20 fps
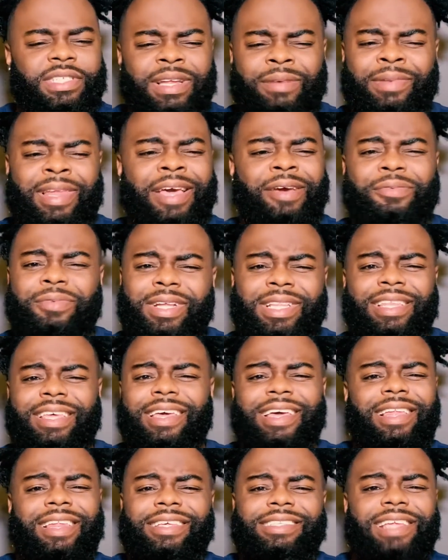I'm like, what the
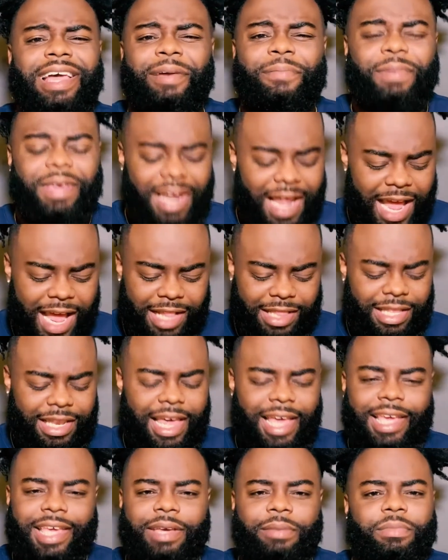hell does that mean? I had to
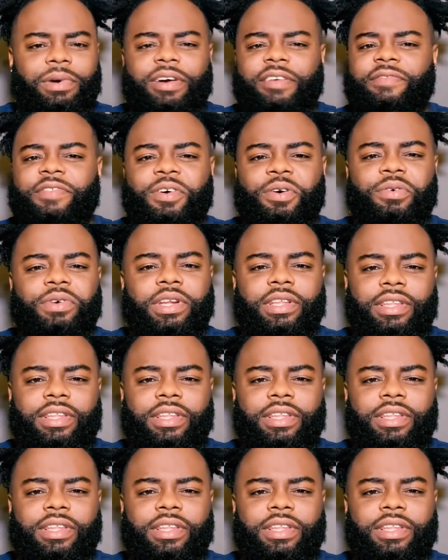like get my phone and